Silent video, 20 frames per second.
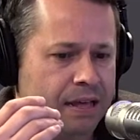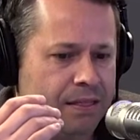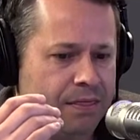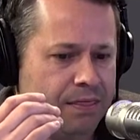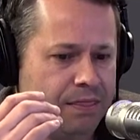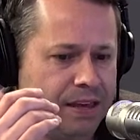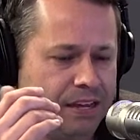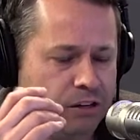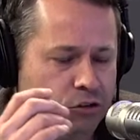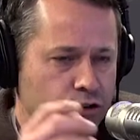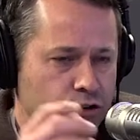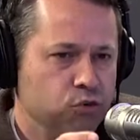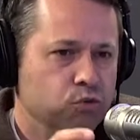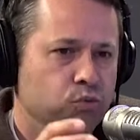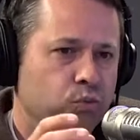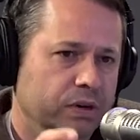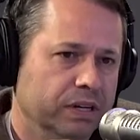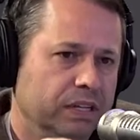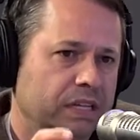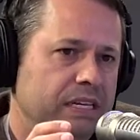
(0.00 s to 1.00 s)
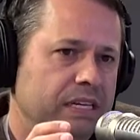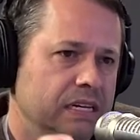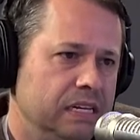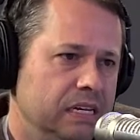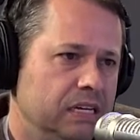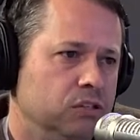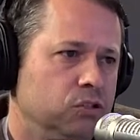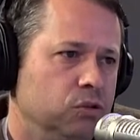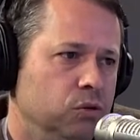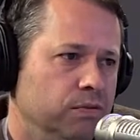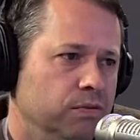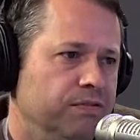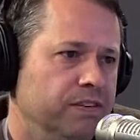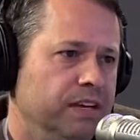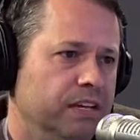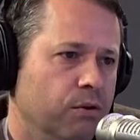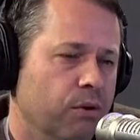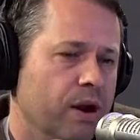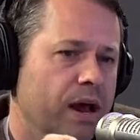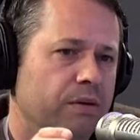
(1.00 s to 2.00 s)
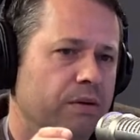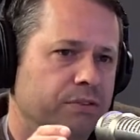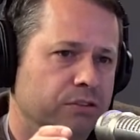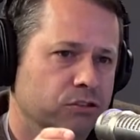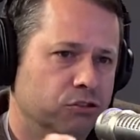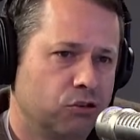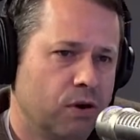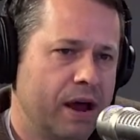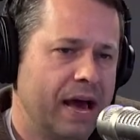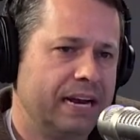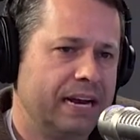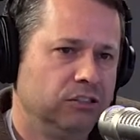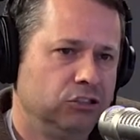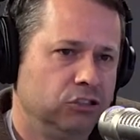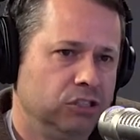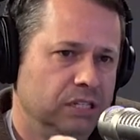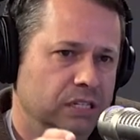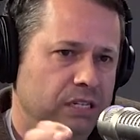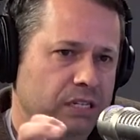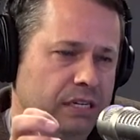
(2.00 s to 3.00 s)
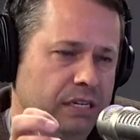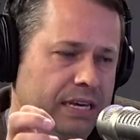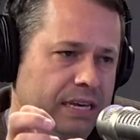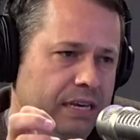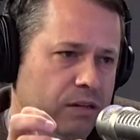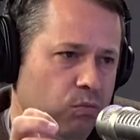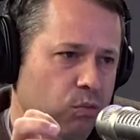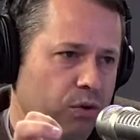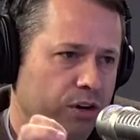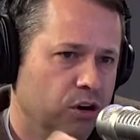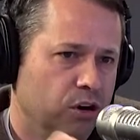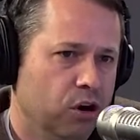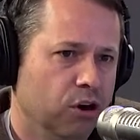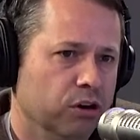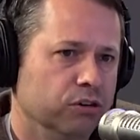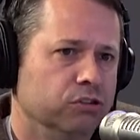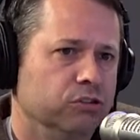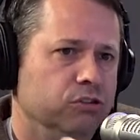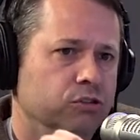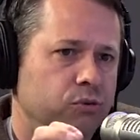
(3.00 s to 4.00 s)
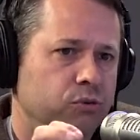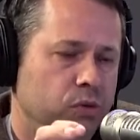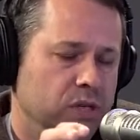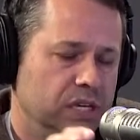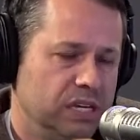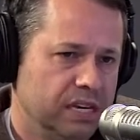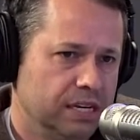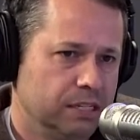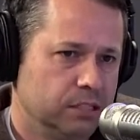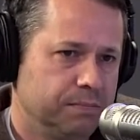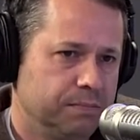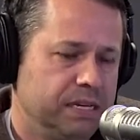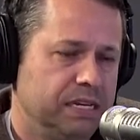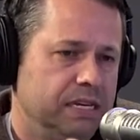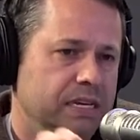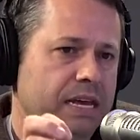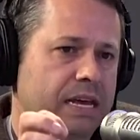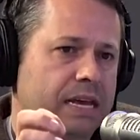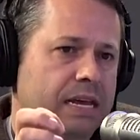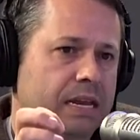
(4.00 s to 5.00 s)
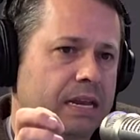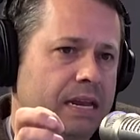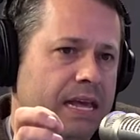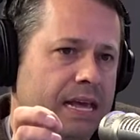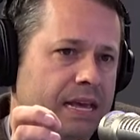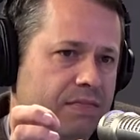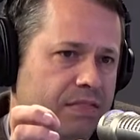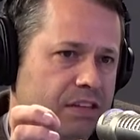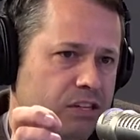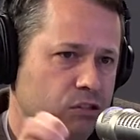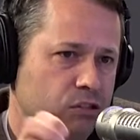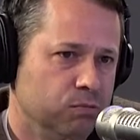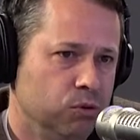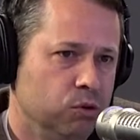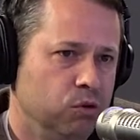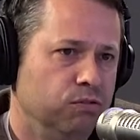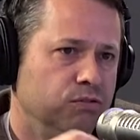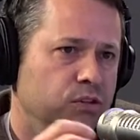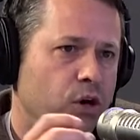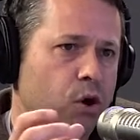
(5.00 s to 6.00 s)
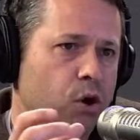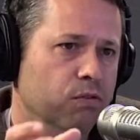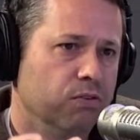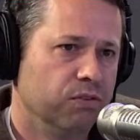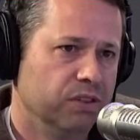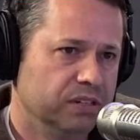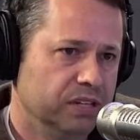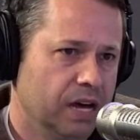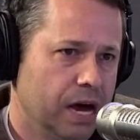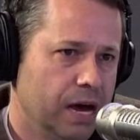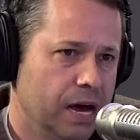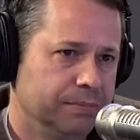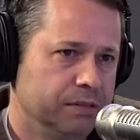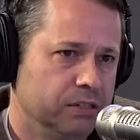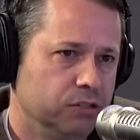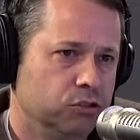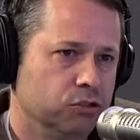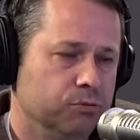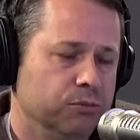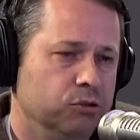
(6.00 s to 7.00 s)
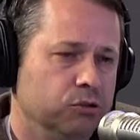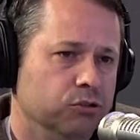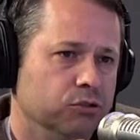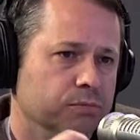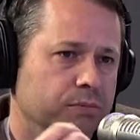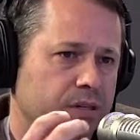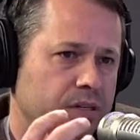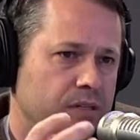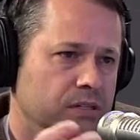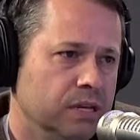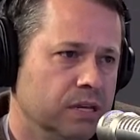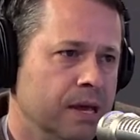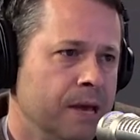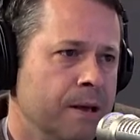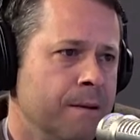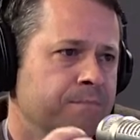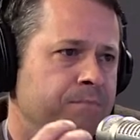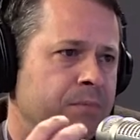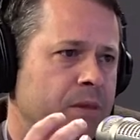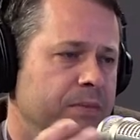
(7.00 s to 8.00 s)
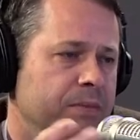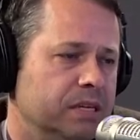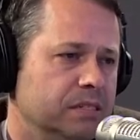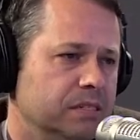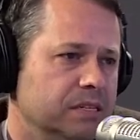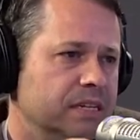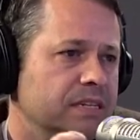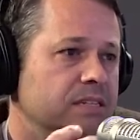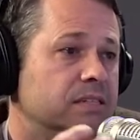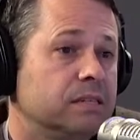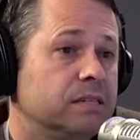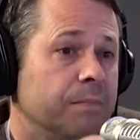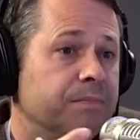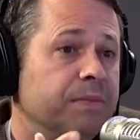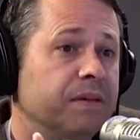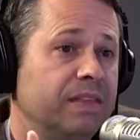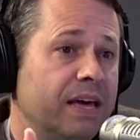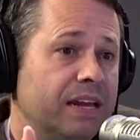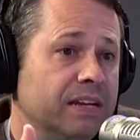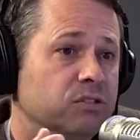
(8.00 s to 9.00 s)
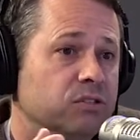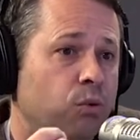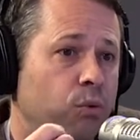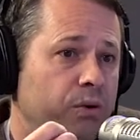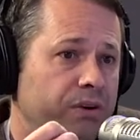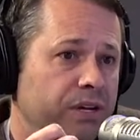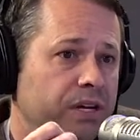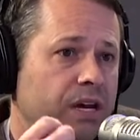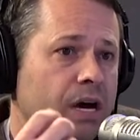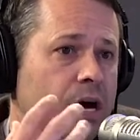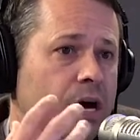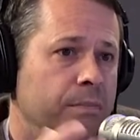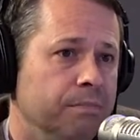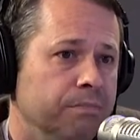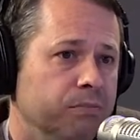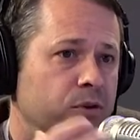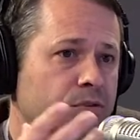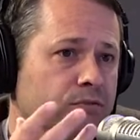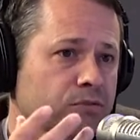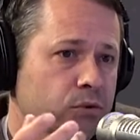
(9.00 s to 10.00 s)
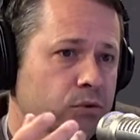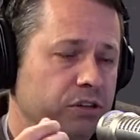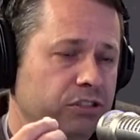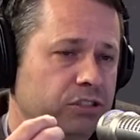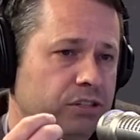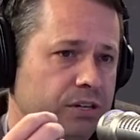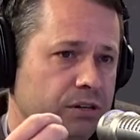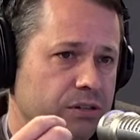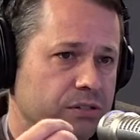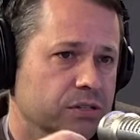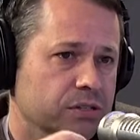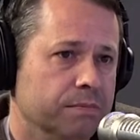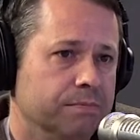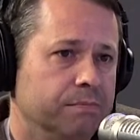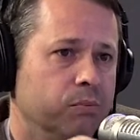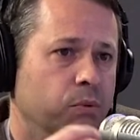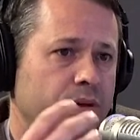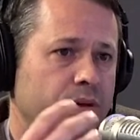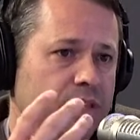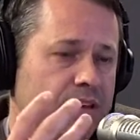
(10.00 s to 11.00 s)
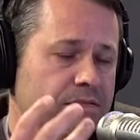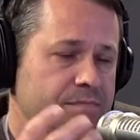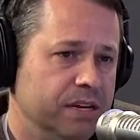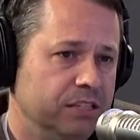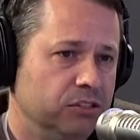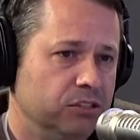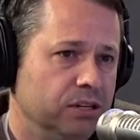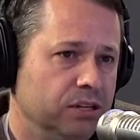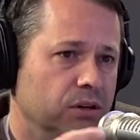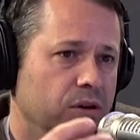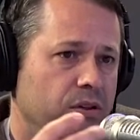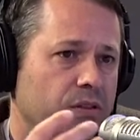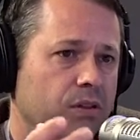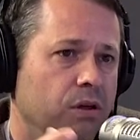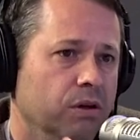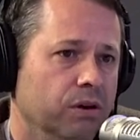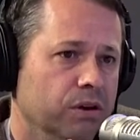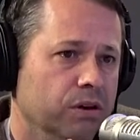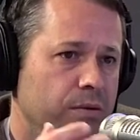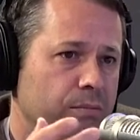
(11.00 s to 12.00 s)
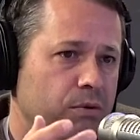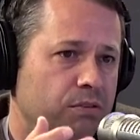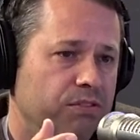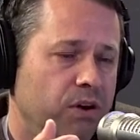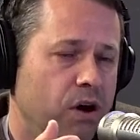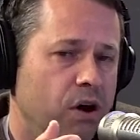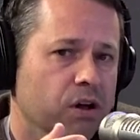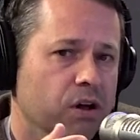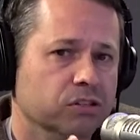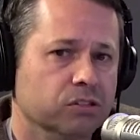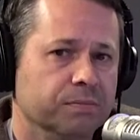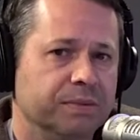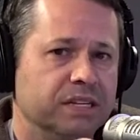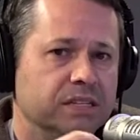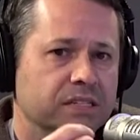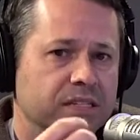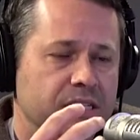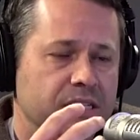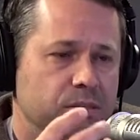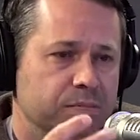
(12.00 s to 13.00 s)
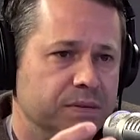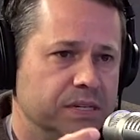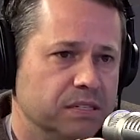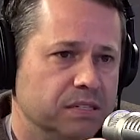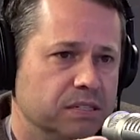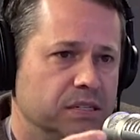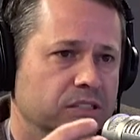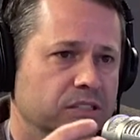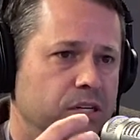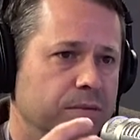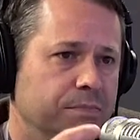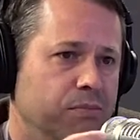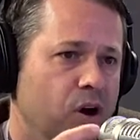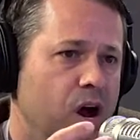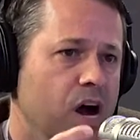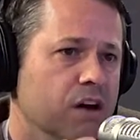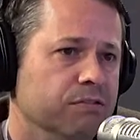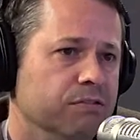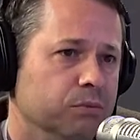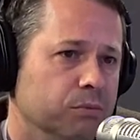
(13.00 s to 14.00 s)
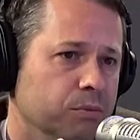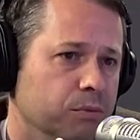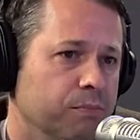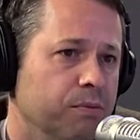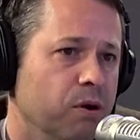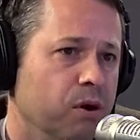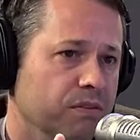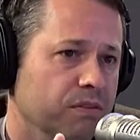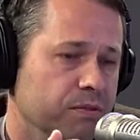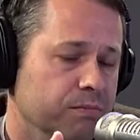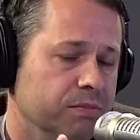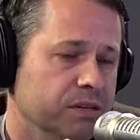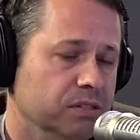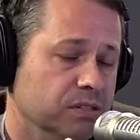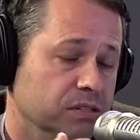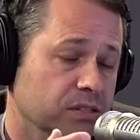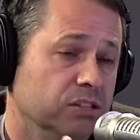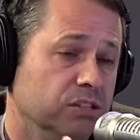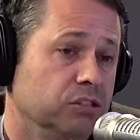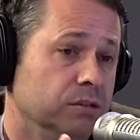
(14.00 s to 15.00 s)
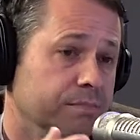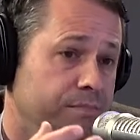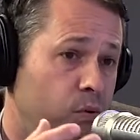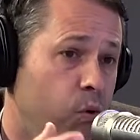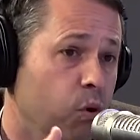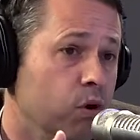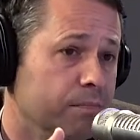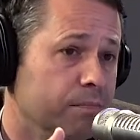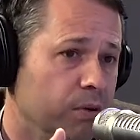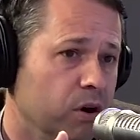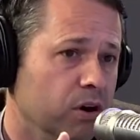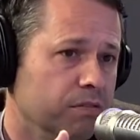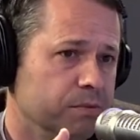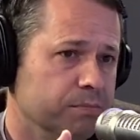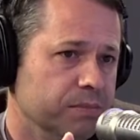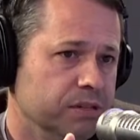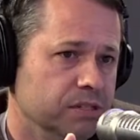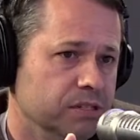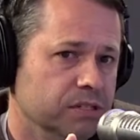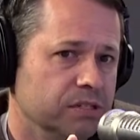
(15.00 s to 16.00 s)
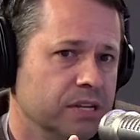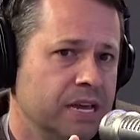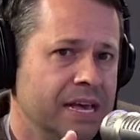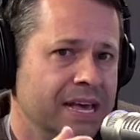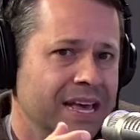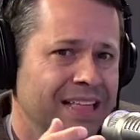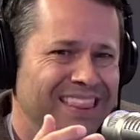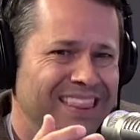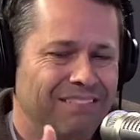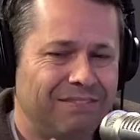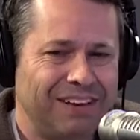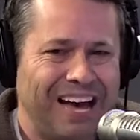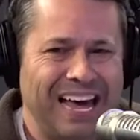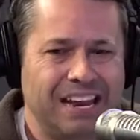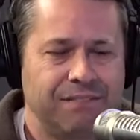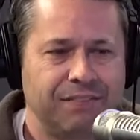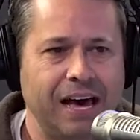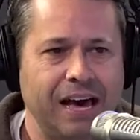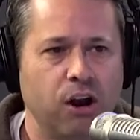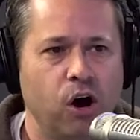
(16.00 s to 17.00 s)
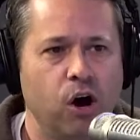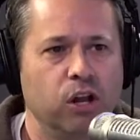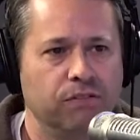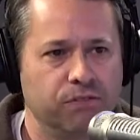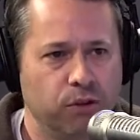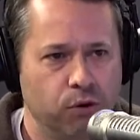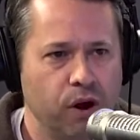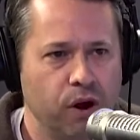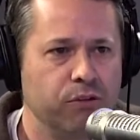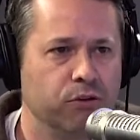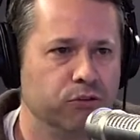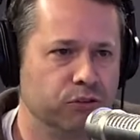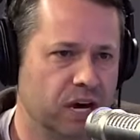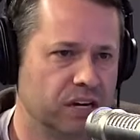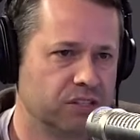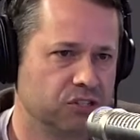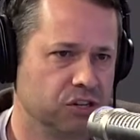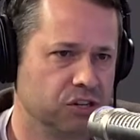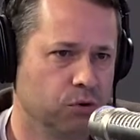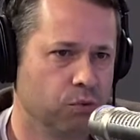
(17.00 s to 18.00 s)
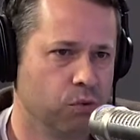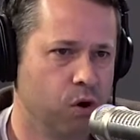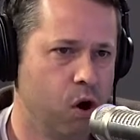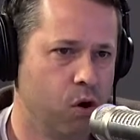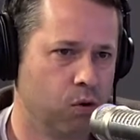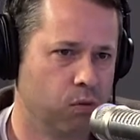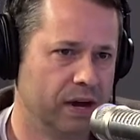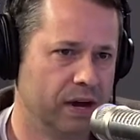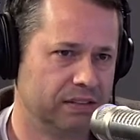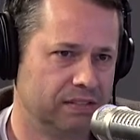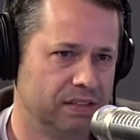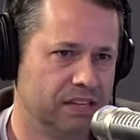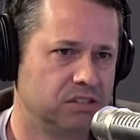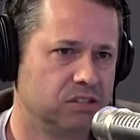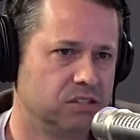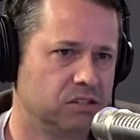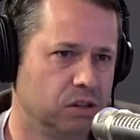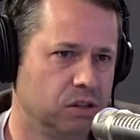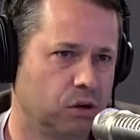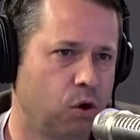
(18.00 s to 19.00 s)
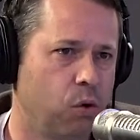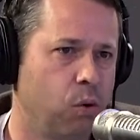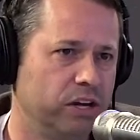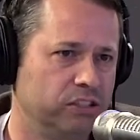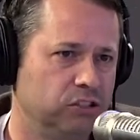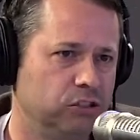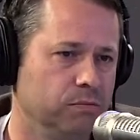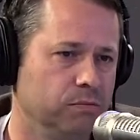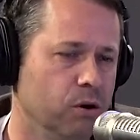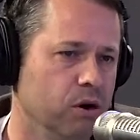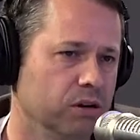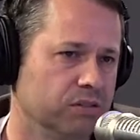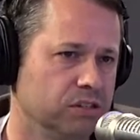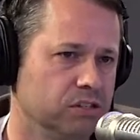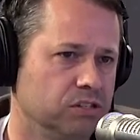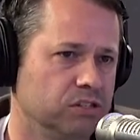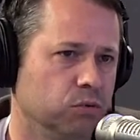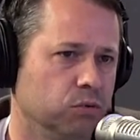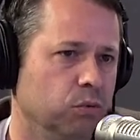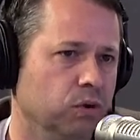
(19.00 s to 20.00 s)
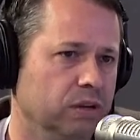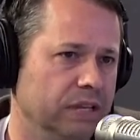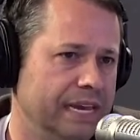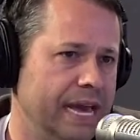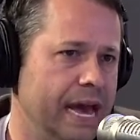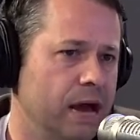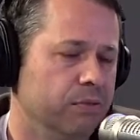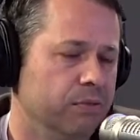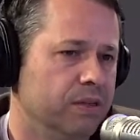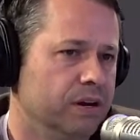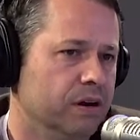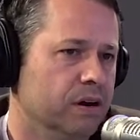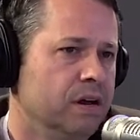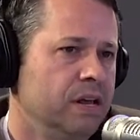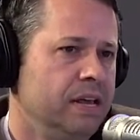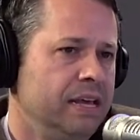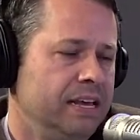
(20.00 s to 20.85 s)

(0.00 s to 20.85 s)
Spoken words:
They do really need to figure out the strategy in regard to ESPN and this move to over-the-top distribution, because it is something that is going to come to fruition here at some point. They've mentioned it on a number of calls, and because ESPN is such a profitable part of the business, such an important part of the business, they've kind of got all of their other ducks in a row, right? This is the question mark that's still really out there.